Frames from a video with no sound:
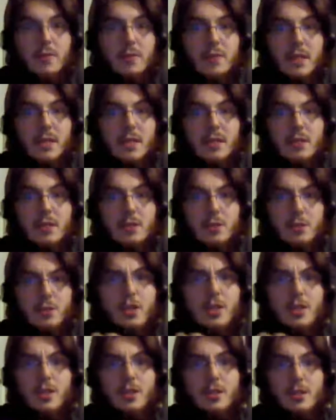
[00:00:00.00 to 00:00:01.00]
of these
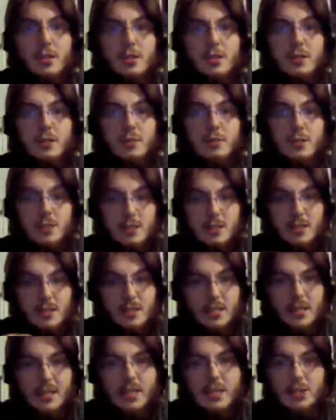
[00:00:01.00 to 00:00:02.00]
creatures, which is
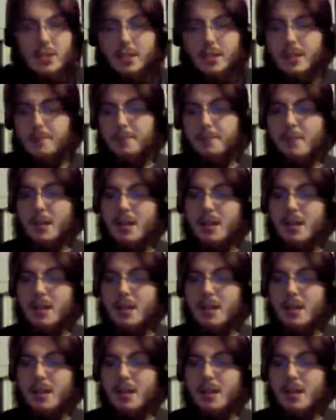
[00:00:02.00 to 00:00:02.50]
this leech thing.